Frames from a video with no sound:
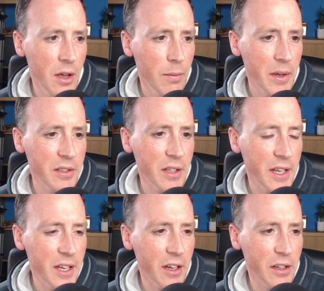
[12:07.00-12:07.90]
basically,
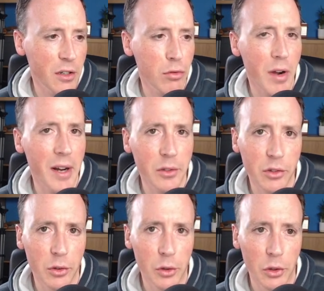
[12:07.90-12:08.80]
he kind of
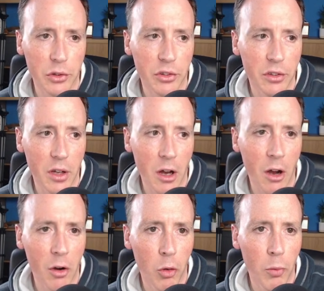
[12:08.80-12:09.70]
crowdsourced a
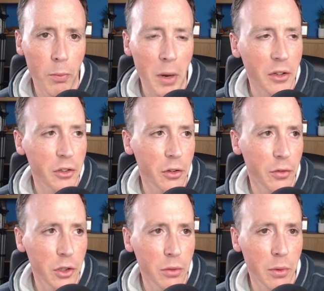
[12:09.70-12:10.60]
whole bunch
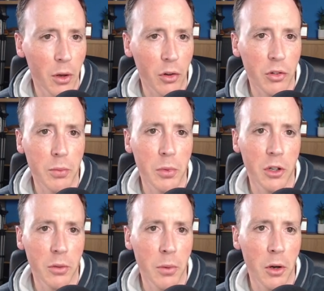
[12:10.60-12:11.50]
of good blogs, but
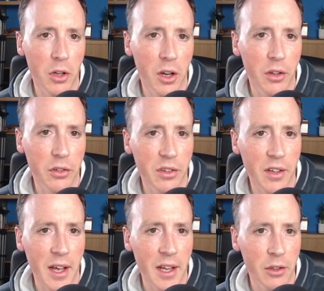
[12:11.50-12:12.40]
good podcasts
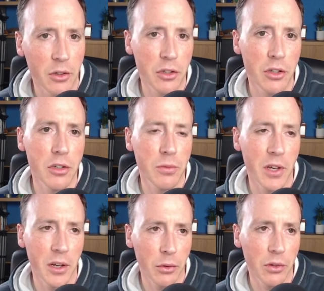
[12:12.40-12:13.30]
and good YouTube
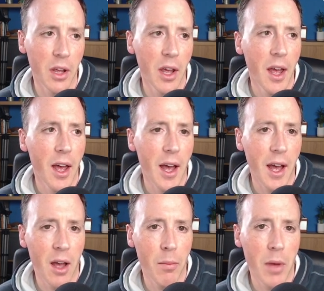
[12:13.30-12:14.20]
channels.
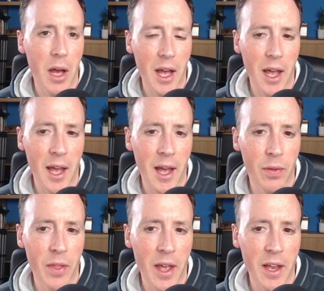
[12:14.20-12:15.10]

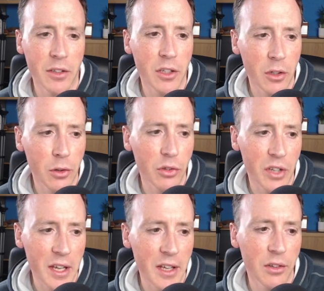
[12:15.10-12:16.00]
And then used
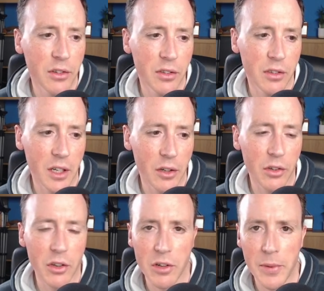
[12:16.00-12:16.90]
his kind of
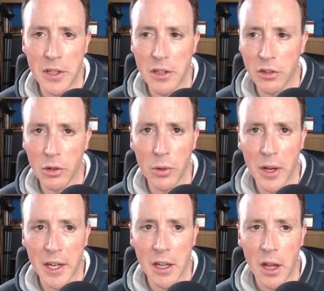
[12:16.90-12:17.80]
social opinion
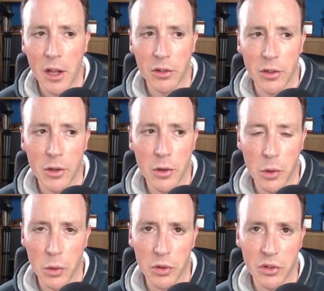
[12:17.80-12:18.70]
tooling
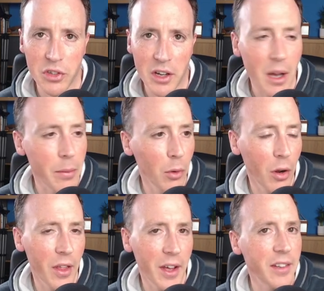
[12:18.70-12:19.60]
to suck up all
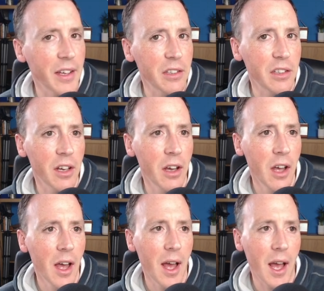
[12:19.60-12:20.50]
of that data
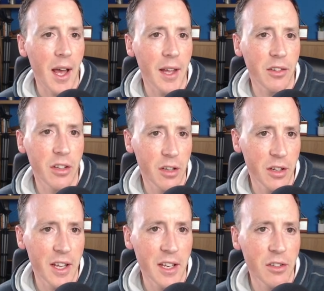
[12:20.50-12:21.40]
and turn
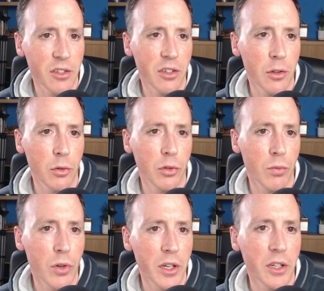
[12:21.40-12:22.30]
it into
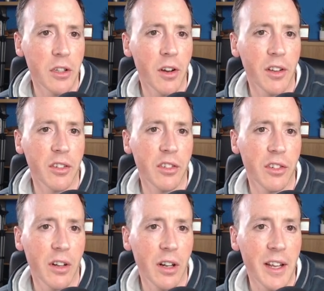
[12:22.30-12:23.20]
some really
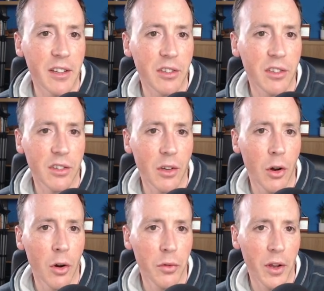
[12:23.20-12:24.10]
nice lists
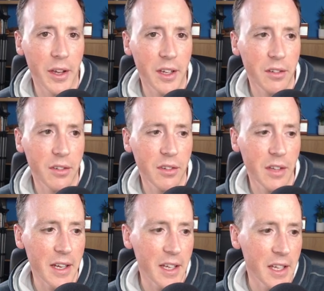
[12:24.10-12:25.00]
of like
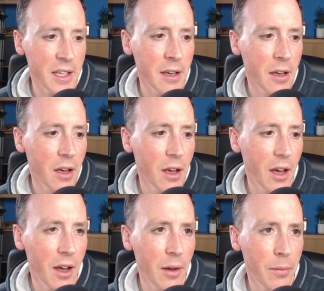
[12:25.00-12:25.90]
techie
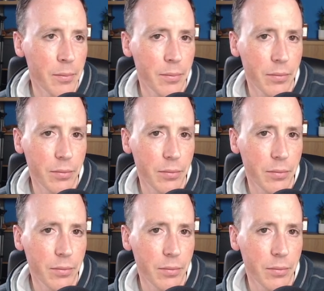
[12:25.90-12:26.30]
kind